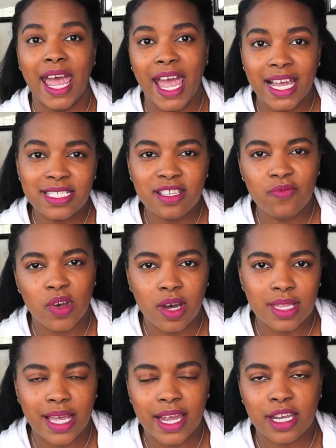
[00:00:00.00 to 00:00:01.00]
active
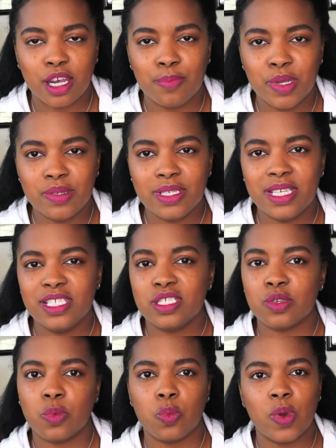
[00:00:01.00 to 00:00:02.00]
online community
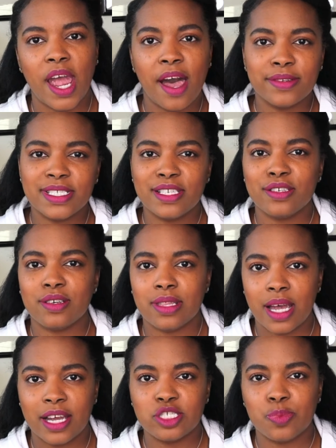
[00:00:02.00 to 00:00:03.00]
surrounding your
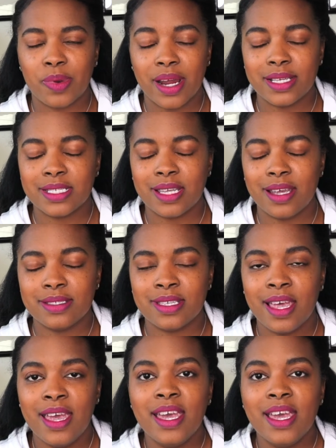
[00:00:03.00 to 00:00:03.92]
launch process